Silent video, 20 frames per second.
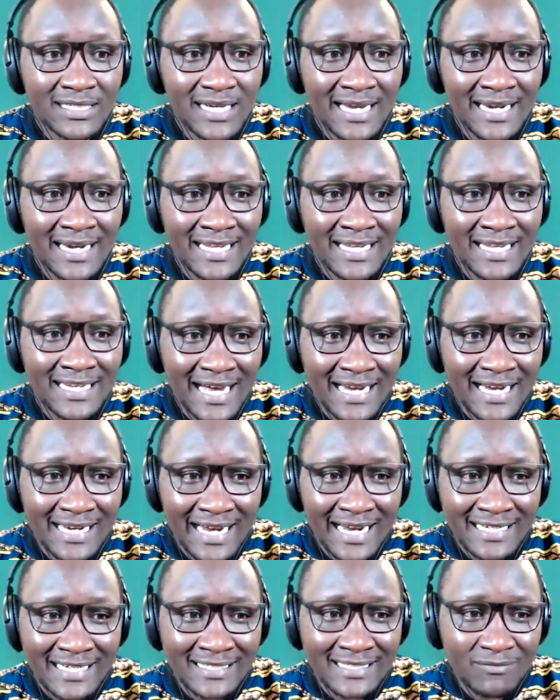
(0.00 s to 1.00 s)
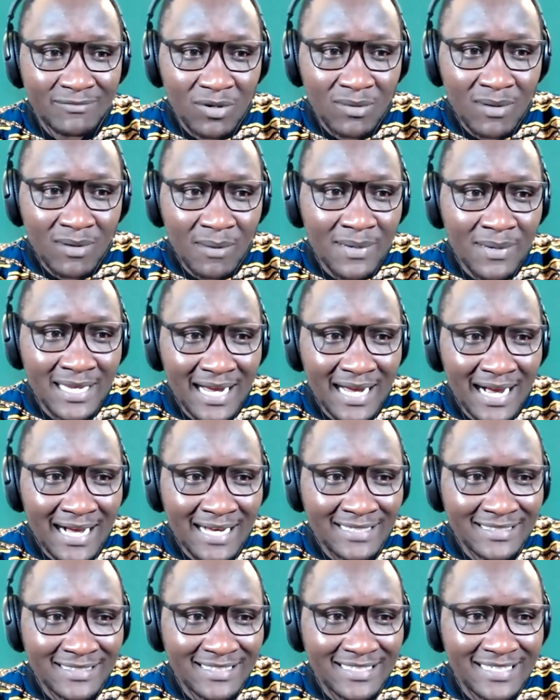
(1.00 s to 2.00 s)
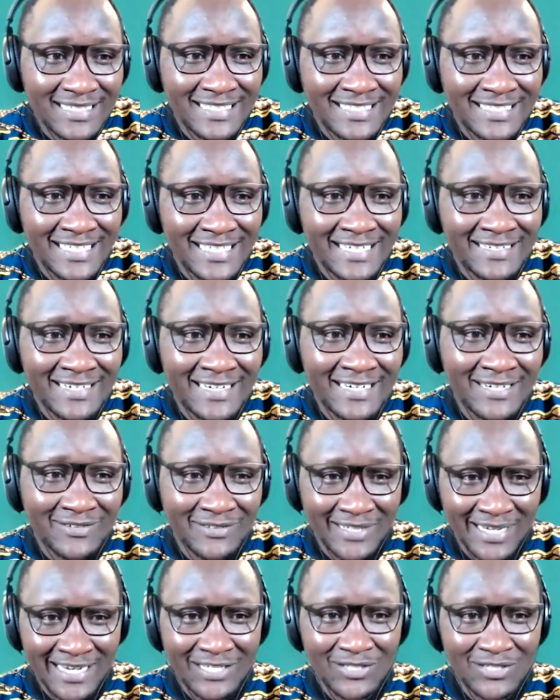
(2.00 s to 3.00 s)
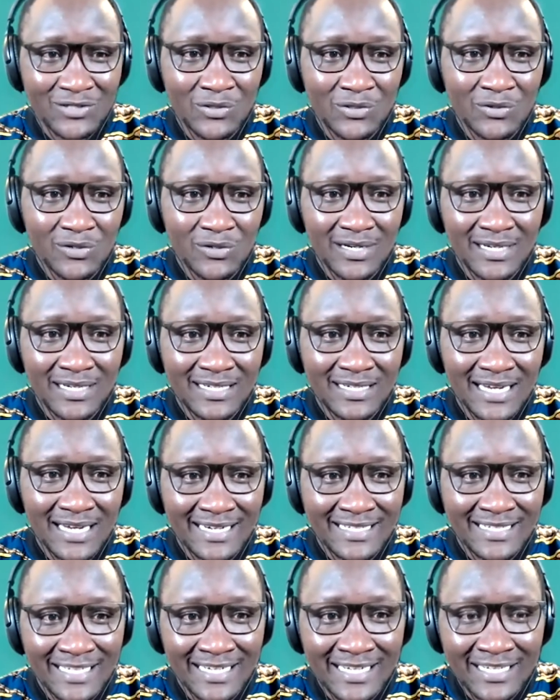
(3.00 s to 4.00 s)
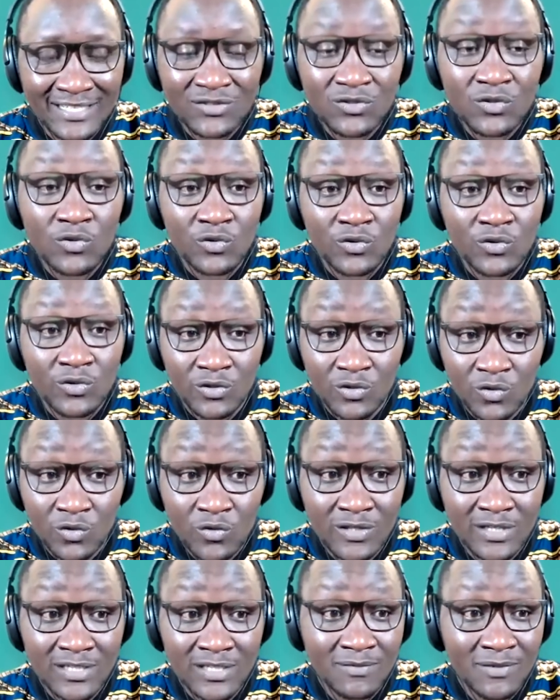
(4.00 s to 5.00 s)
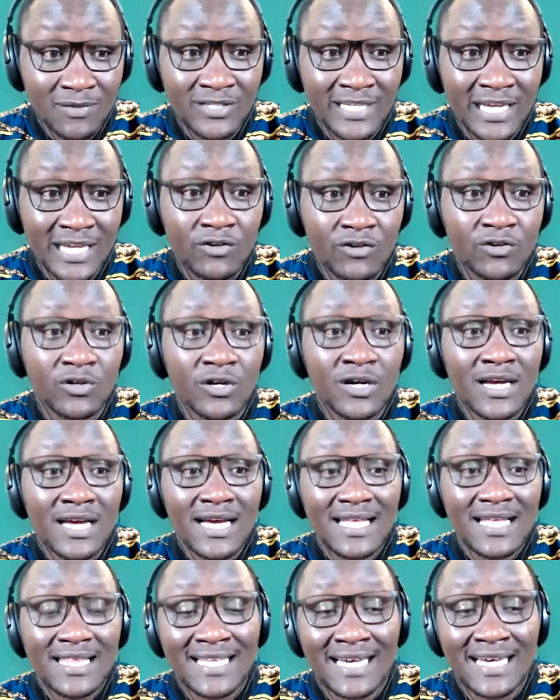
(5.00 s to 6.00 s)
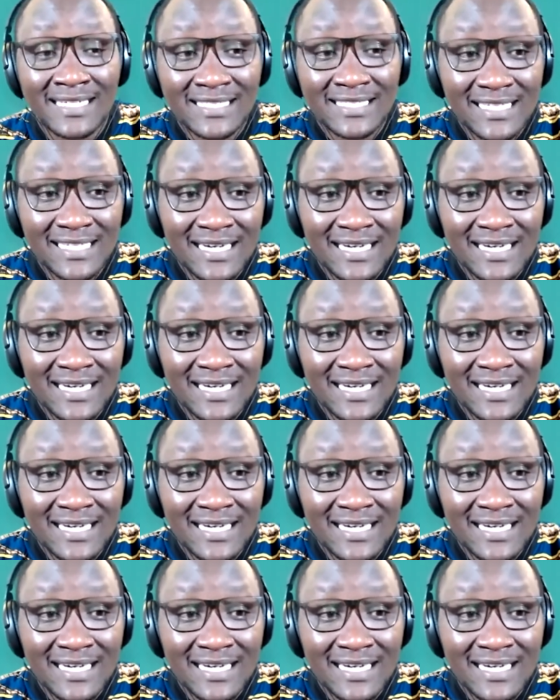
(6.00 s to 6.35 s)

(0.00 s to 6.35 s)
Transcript: And I'd probably ask Njeri to take us through this, because I know that